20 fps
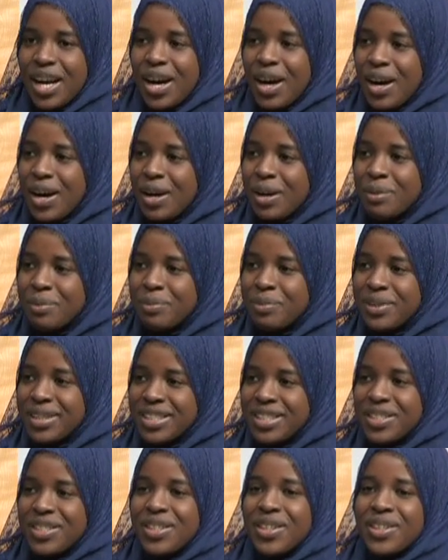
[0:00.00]
Um,
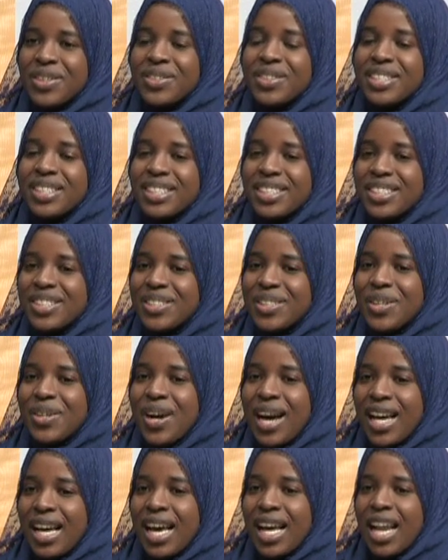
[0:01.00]
but, you know, so
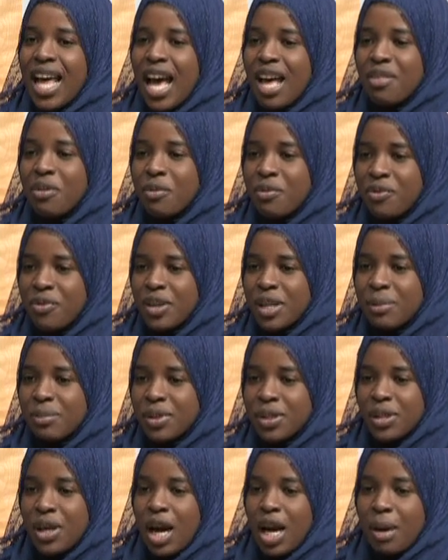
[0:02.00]
I kind of had the freedom
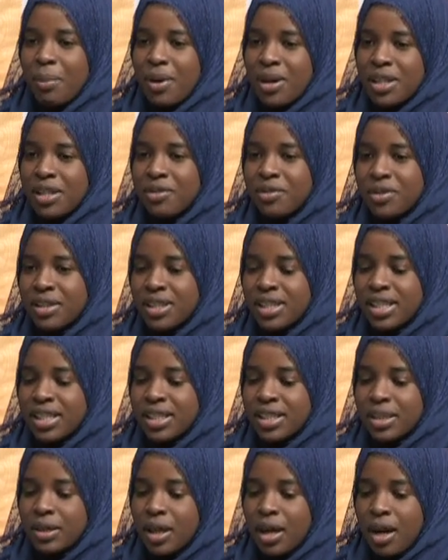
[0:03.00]
to talk about different
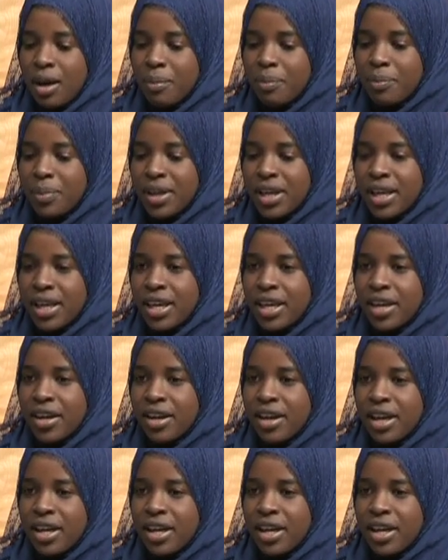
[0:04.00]
things um, being here.